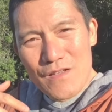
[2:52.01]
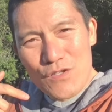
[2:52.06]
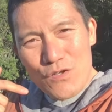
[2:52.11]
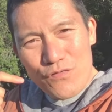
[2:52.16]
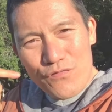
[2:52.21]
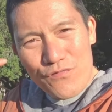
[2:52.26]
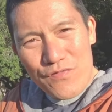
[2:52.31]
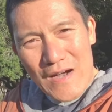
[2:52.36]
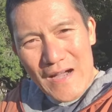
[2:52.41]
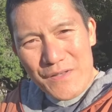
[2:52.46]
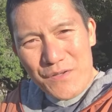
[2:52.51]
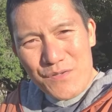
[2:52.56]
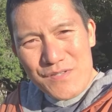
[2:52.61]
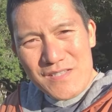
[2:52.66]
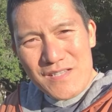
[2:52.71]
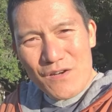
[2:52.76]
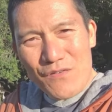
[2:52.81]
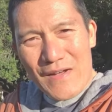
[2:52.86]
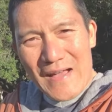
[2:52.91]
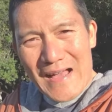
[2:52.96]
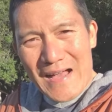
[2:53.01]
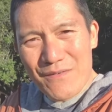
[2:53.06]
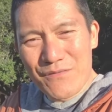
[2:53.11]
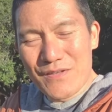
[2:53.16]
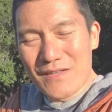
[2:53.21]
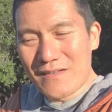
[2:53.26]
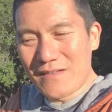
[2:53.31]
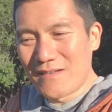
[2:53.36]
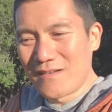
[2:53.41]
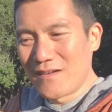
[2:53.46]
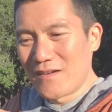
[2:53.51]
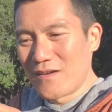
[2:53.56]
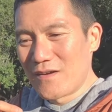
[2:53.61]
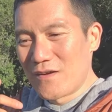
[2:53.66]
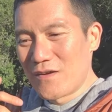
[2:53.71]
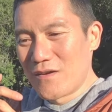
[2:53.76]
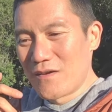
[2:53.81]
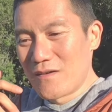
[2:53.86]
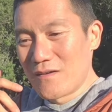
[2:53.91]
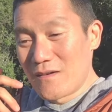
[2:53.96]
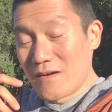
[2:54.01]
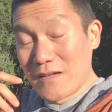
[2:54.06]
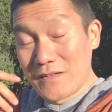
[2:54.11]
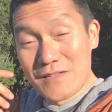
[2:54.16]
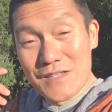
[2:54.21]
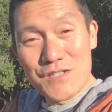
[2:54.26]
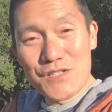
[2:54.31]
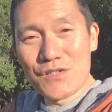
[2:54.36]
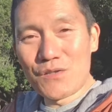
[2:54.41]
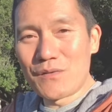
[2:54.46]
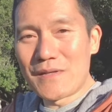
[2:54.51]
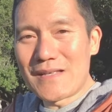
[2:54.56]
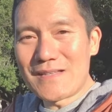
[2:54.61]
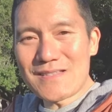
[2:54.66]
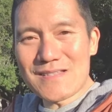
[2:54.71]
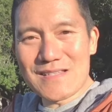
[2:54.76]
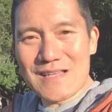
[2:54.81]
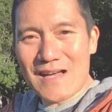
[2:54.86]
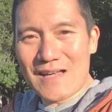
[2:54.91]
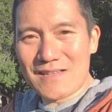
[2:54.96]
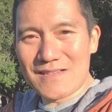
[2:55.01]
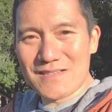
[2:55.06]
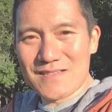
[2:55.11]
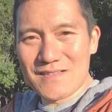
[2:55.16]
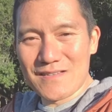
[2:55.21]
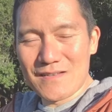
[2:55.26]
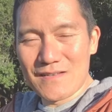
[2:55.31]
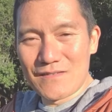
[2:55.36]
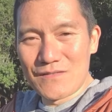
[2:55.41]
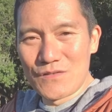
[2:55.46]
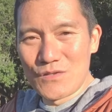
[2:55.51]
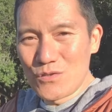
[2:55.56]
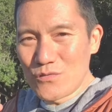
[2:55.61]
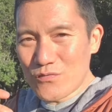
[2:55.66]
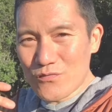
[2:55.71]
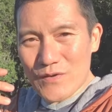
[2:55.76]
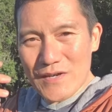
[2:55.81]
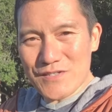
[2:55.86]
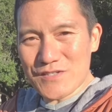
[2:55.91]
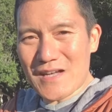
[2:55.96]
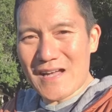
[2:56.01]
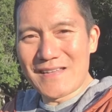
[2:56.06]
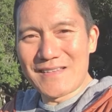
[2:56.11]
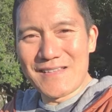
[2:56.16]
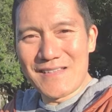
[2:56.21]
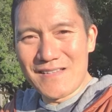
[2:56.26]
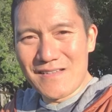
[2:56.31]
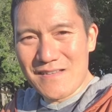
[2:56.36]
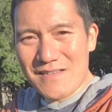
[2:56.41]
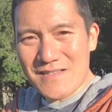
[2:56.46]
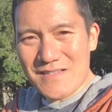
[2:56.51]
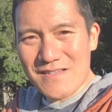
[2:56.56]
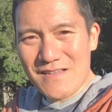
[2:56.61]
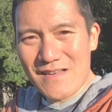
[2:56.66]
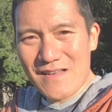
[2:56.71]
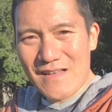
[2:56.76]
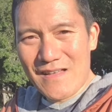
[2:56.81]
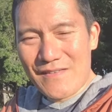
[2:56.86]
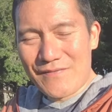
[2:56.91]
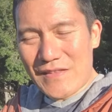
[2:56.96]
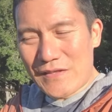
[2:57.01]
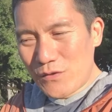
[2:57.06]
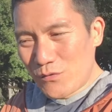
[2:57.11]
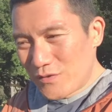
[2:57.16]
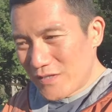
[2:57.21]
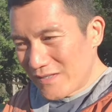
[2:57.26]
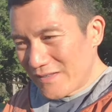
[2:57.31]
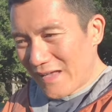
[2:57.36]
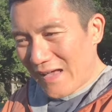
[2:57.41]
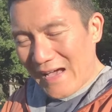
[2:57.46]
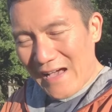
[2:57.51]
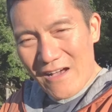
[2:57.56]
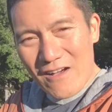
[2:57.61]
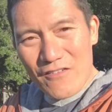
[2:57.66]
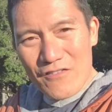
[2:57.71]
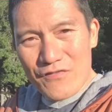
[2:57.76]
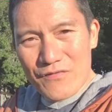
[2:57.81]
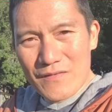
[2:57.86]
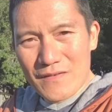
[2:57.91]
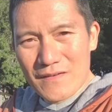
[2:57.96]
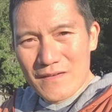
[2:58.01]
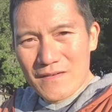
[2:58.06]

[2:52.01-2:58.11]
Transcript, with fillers: you'll find yourself having additional insights, new fresh ideas that you didn't have